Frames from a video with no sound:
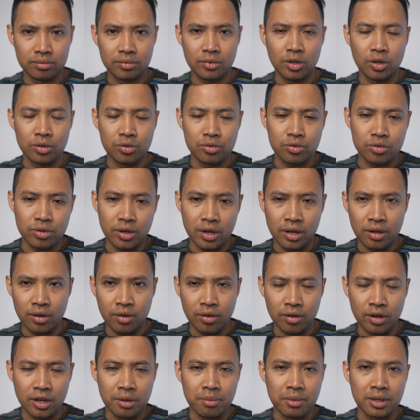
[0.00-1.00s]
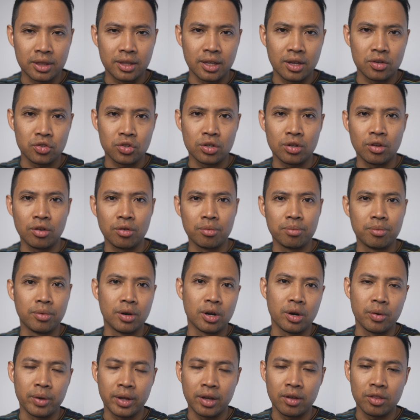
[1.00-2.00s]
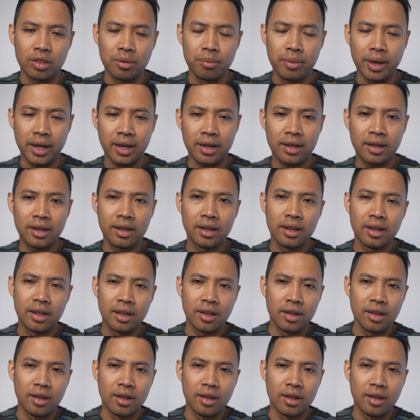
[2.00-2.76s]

constraint or limitation on borrowing on the bank